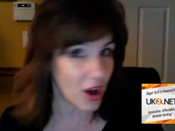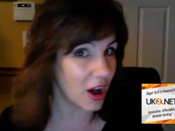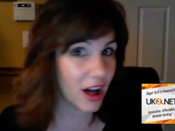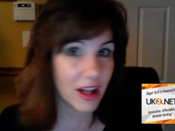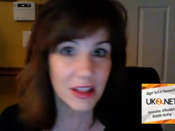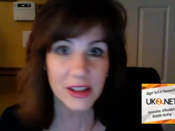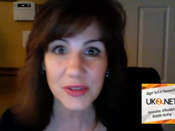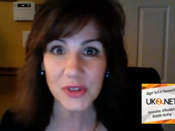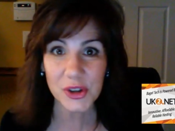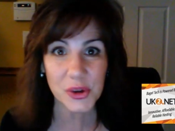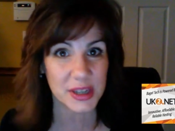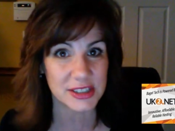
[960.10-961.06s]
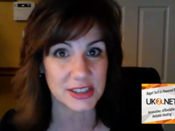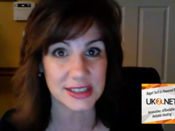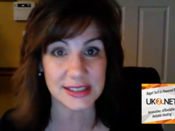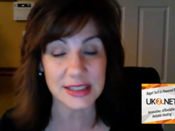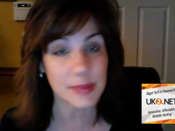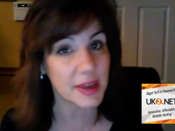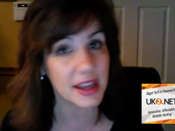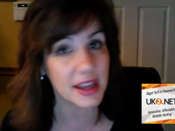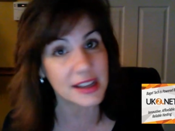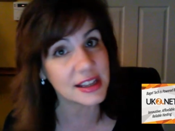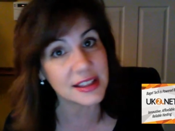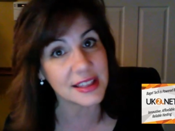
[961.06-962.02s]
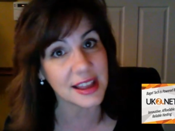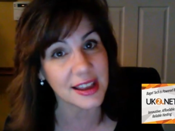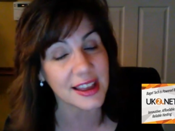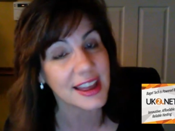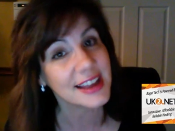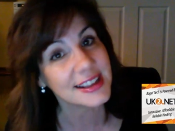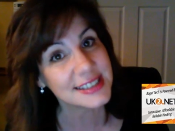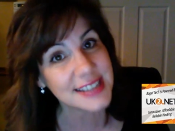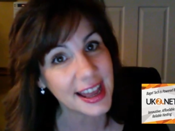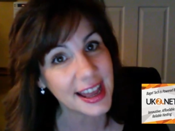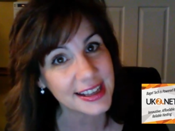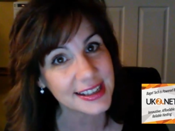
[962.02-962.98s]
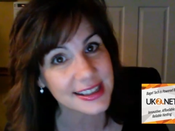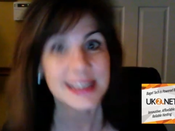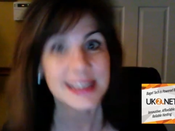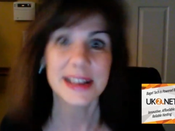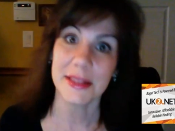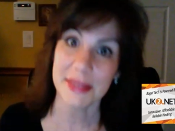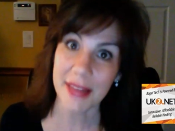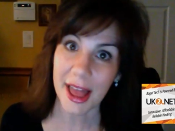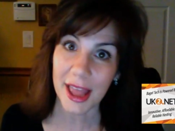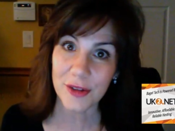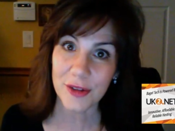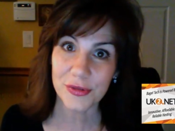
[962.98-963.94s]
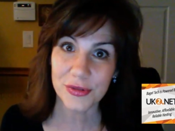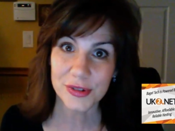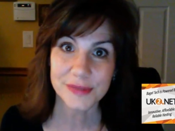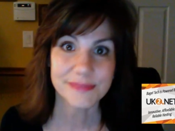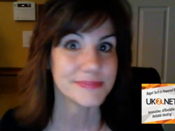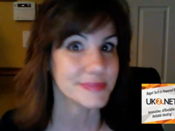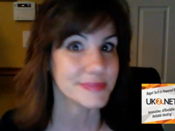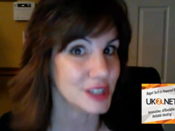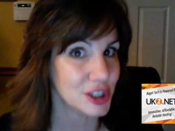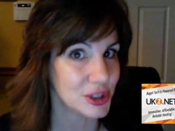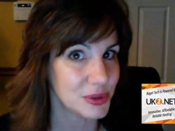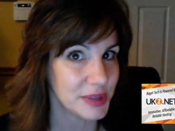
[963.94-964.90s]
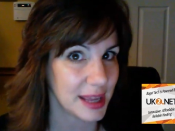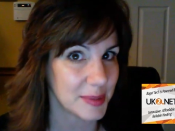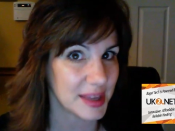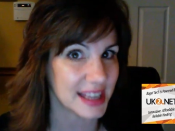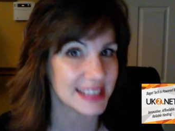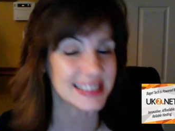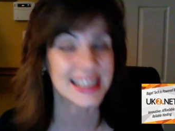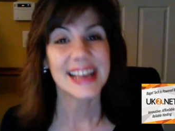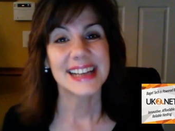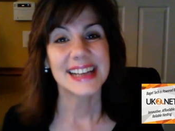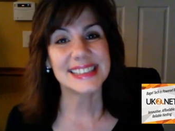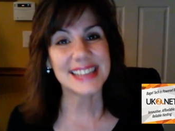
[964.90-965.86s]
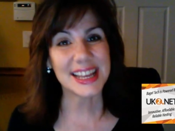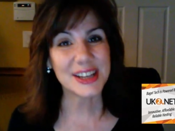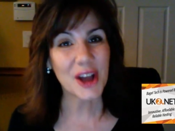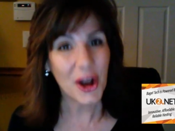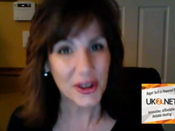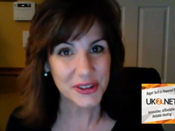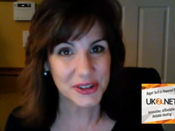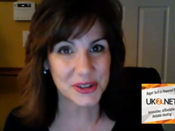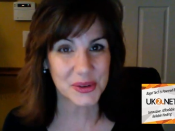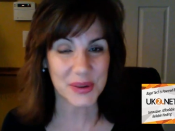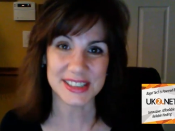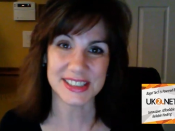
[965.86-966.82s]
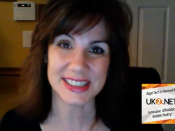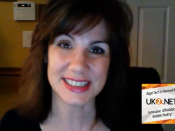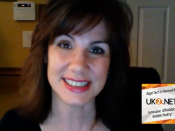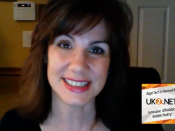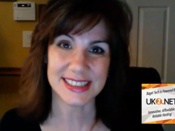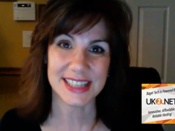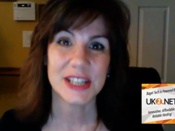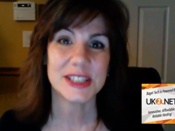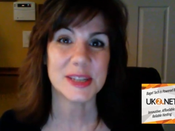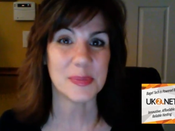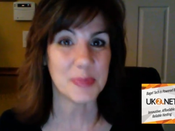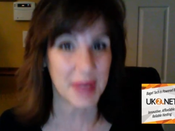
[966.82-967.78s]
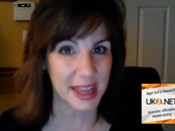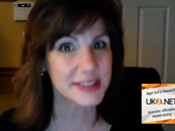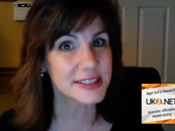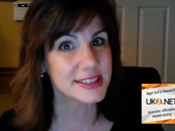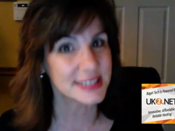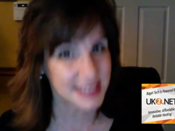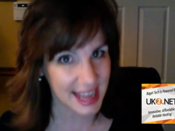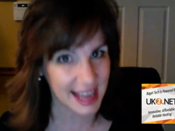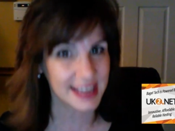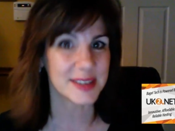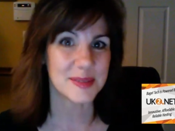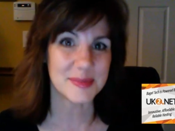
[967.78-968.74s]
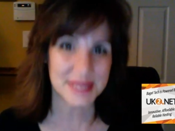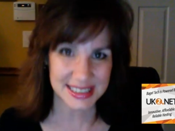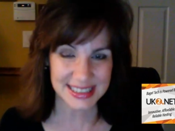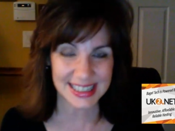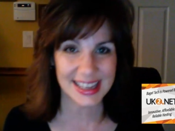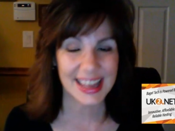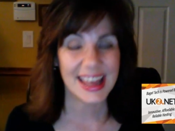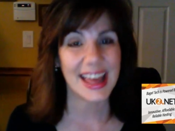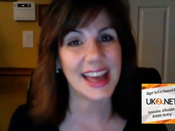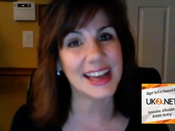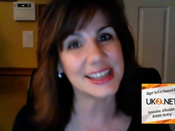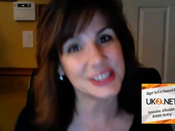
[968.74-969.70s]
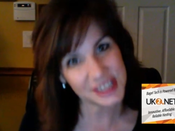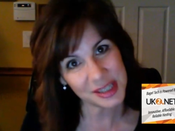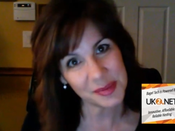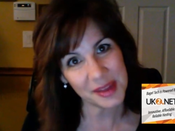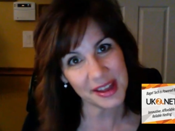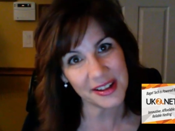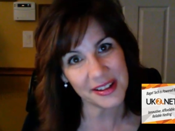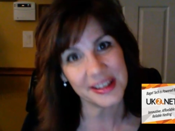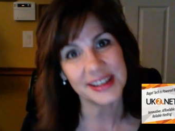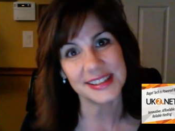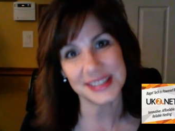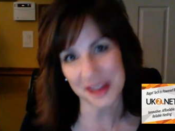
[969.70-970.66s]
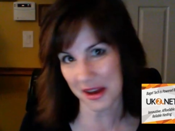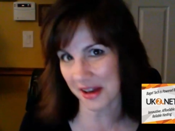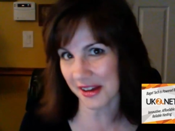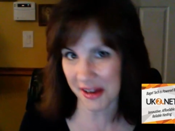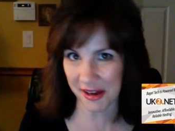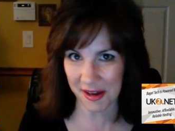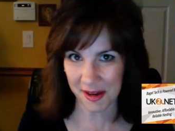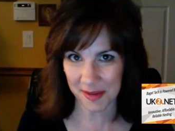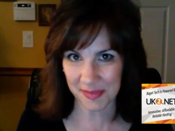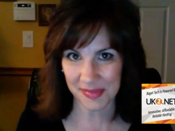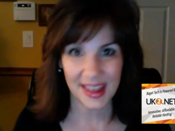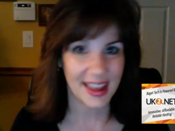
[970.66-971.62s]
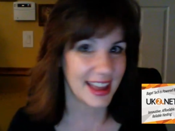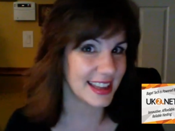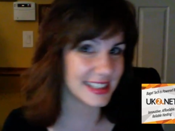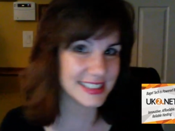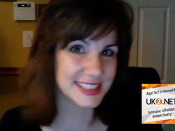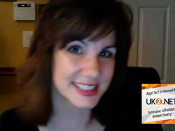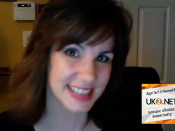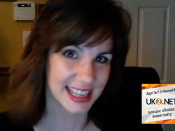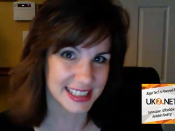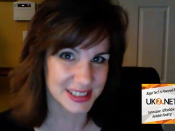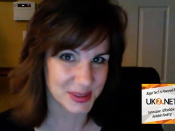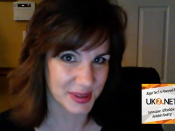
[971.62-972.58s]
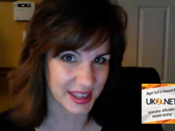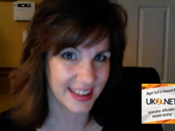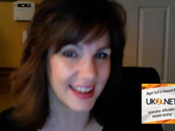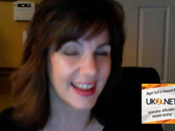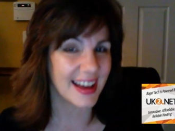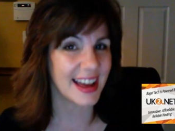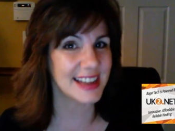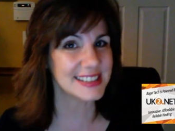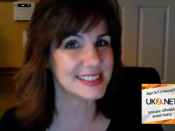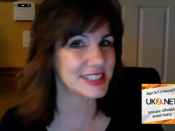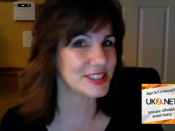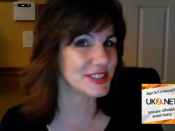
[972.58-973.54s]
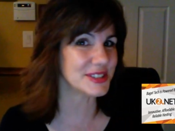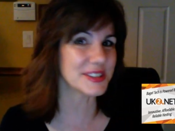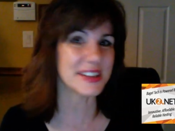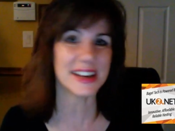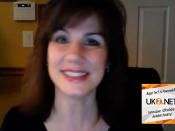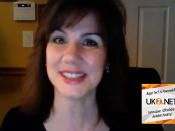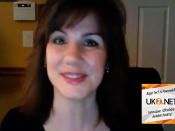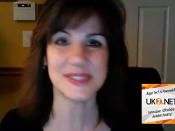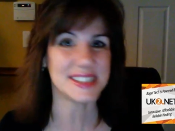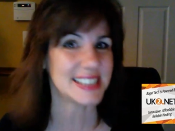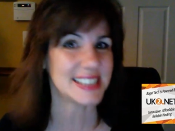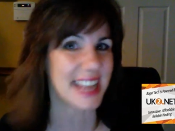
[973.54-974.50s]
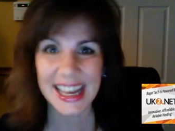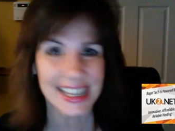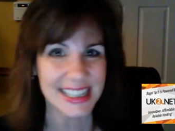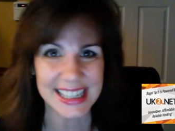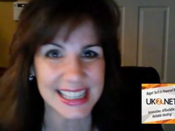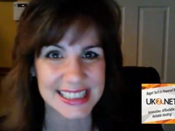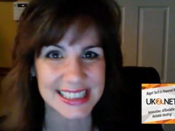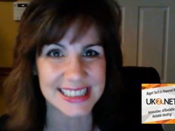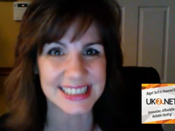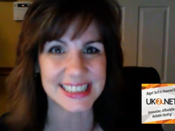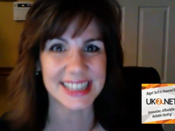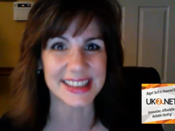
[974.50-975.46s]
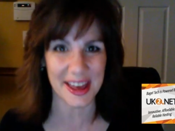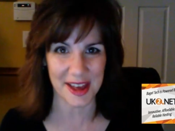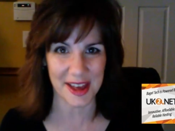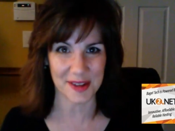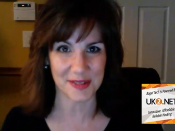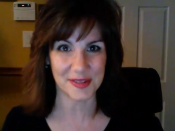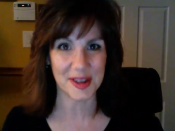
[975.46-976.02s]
all of your questions about anything tech, life, you name it. Send all your questions to bageltechmissy at gmail.com. And until next week, I send you lots of tech kisses and love.